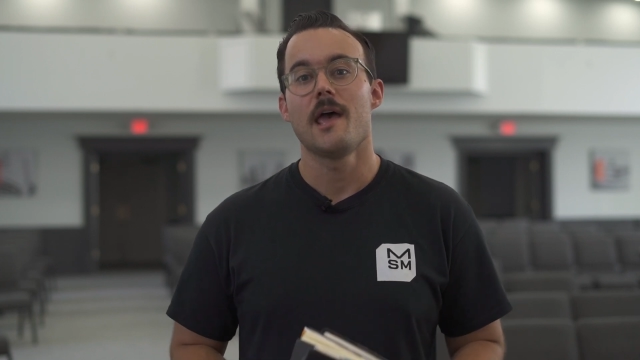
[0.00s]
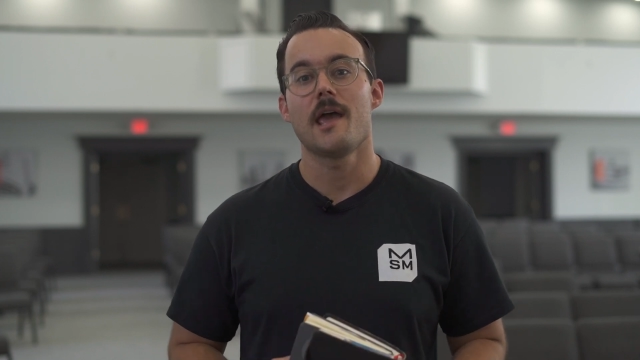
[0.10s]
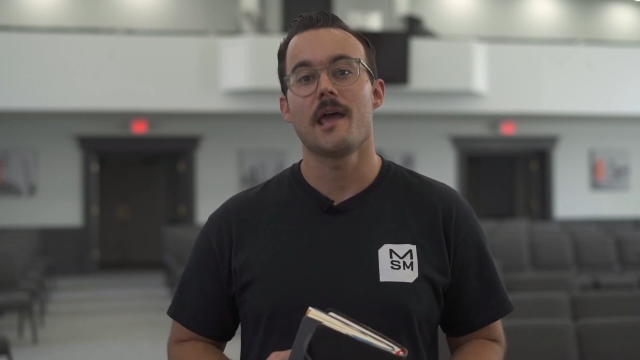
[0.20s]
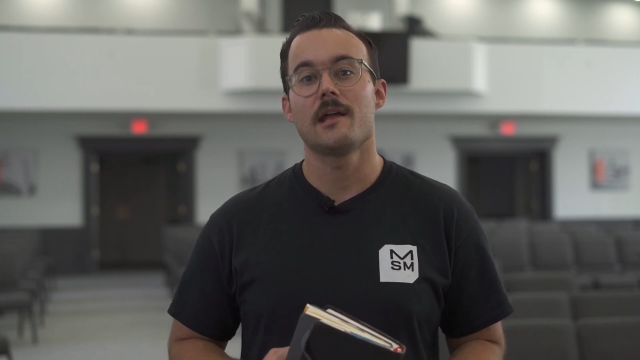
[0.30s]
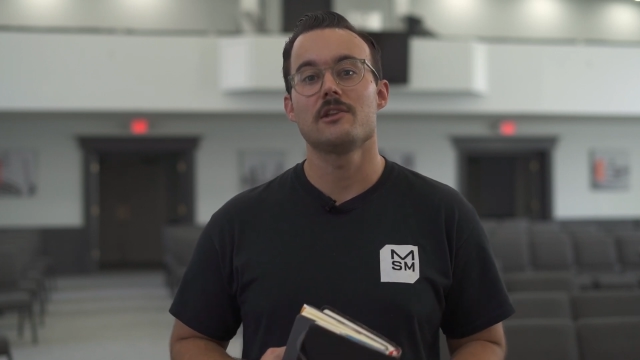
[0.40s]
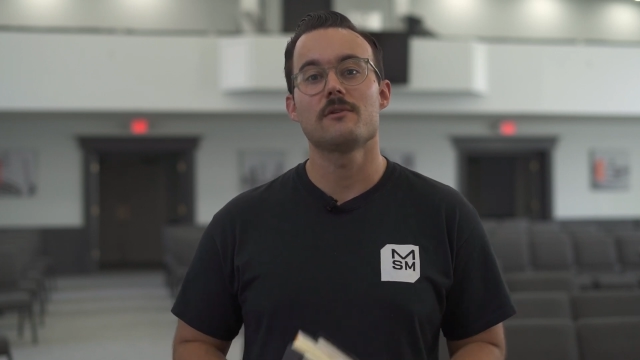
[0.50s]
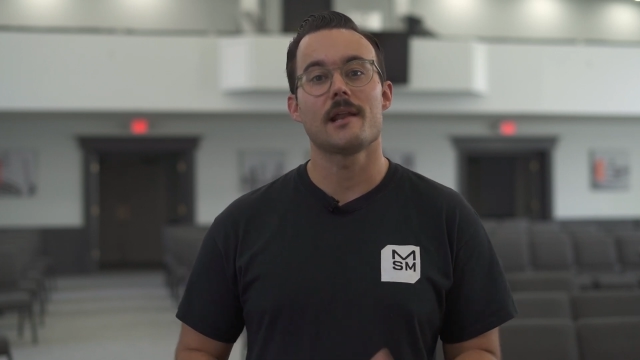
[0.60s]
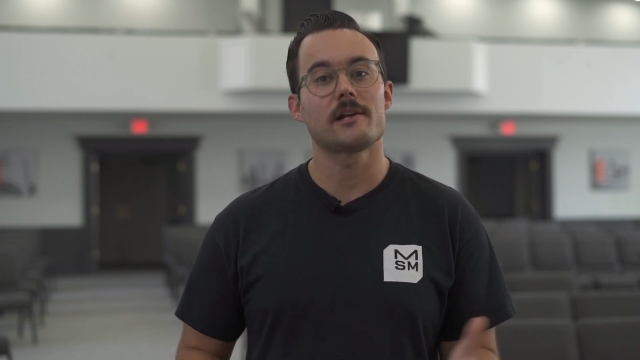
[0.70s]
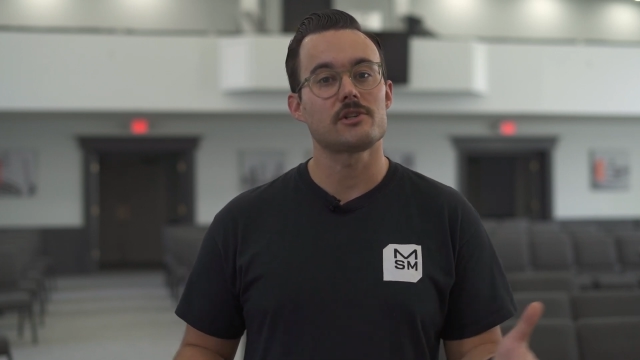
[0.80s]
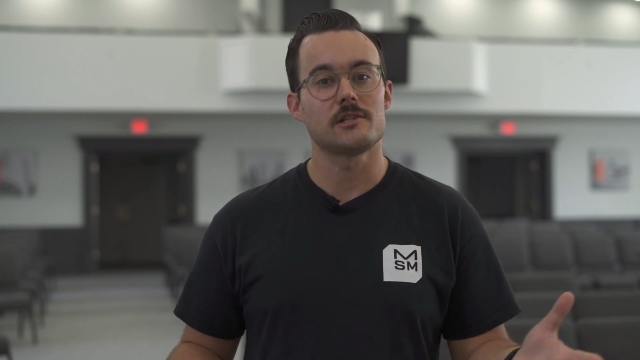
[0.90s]
And you
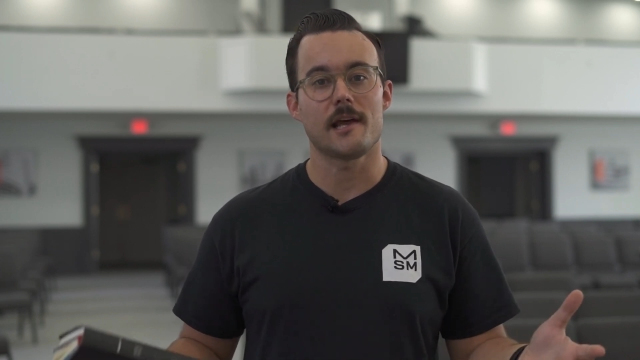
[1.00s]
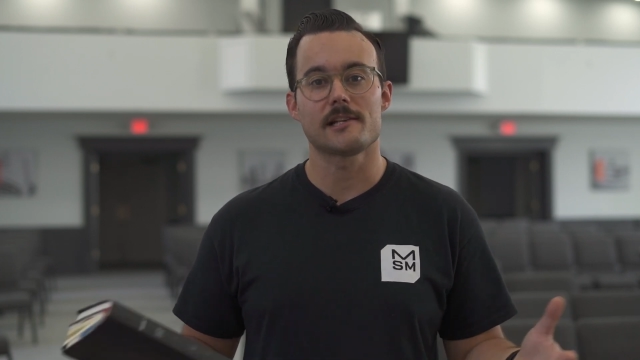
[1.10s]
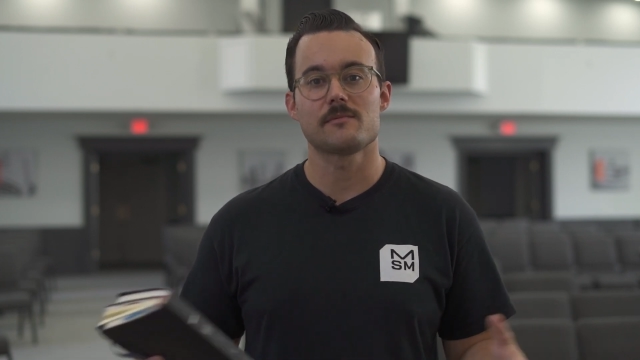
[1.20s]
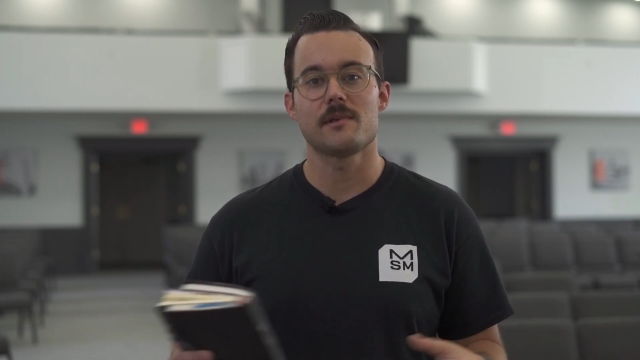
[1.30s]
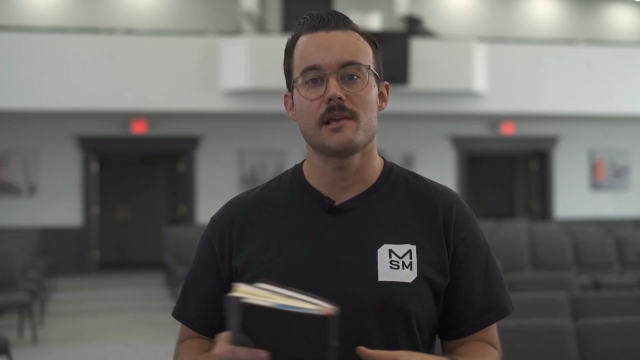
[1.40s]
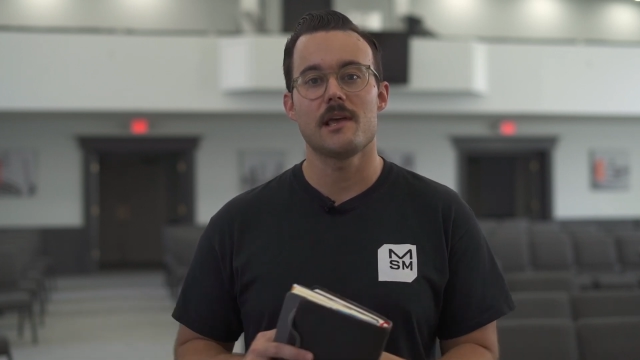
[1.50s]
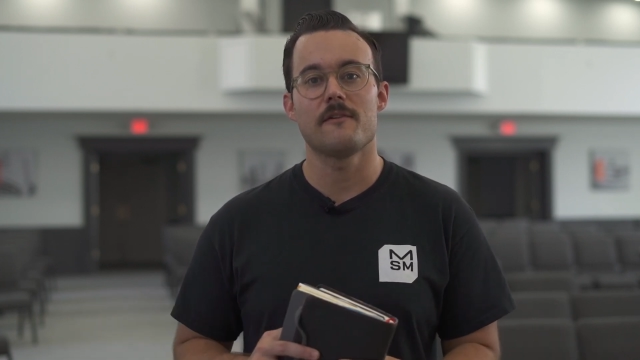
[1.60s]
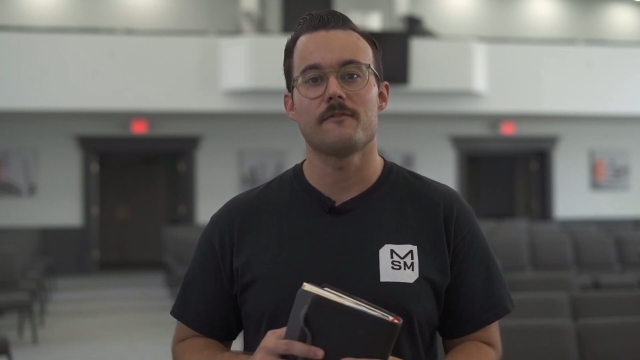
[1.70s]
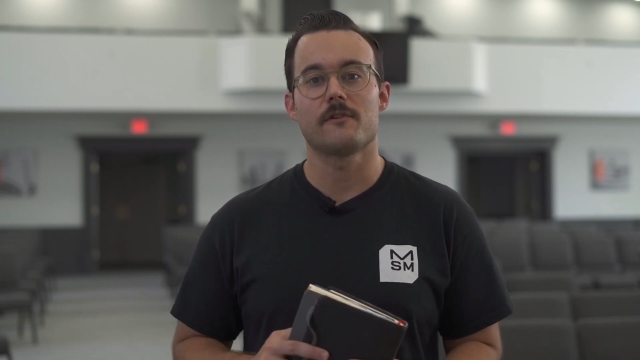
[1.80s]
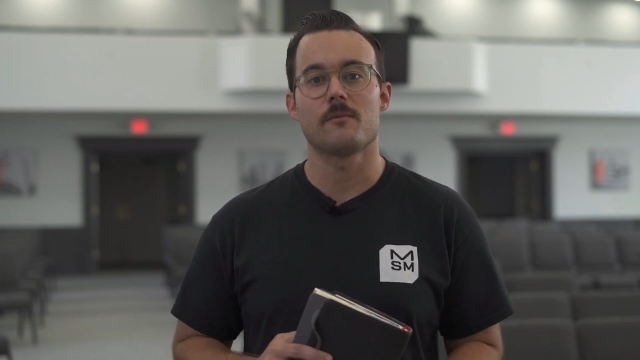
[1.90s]
can actually text me
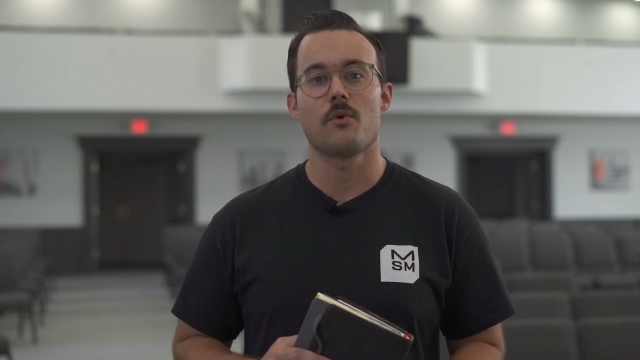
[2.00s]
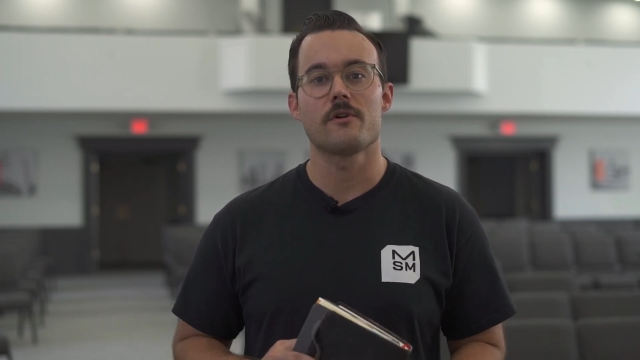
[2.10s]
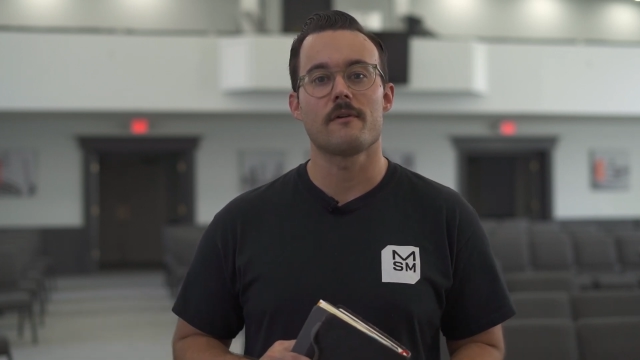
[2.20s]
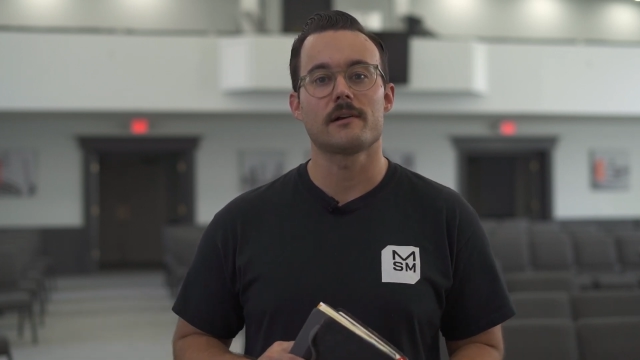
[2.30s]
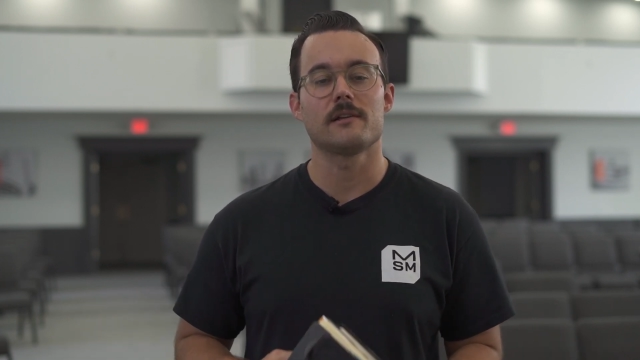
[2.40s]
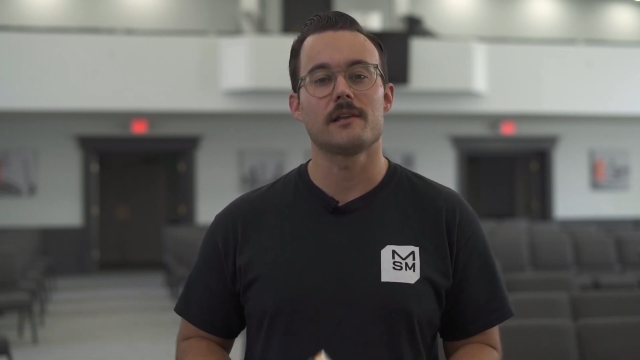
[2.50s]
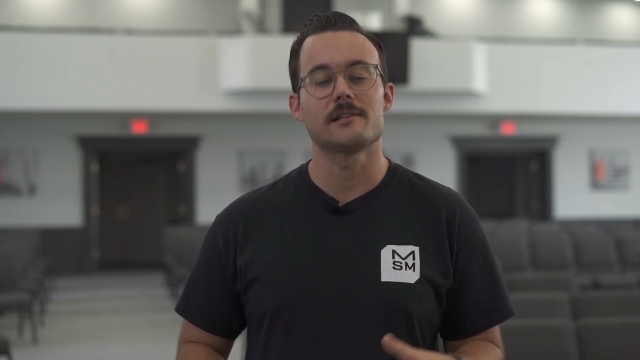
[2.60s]
if for a more direct link.